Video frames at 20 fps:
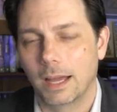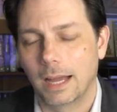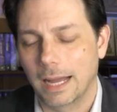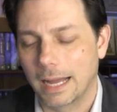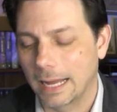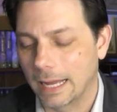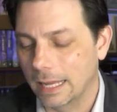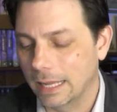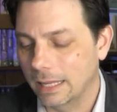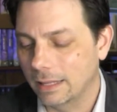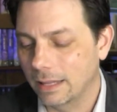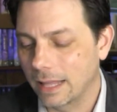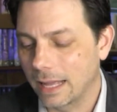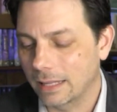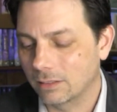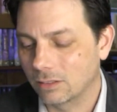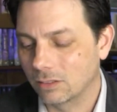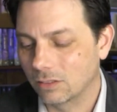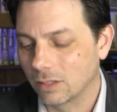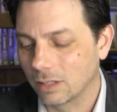and
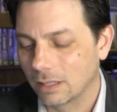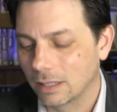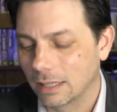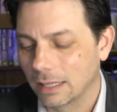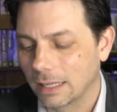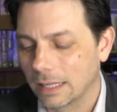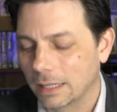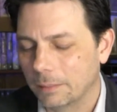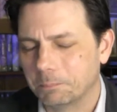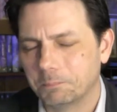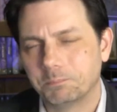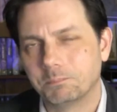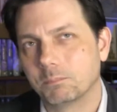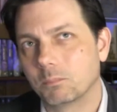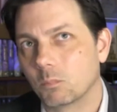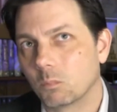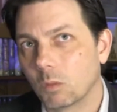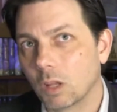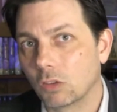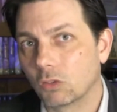
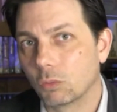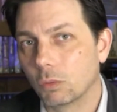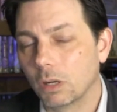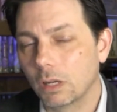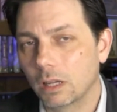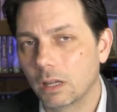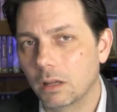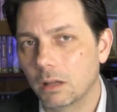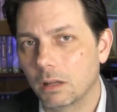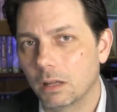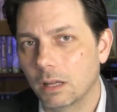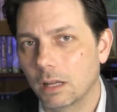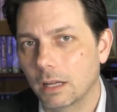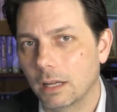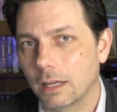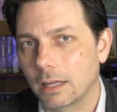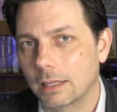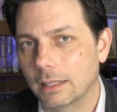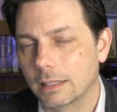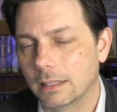it's really
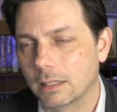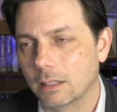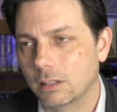a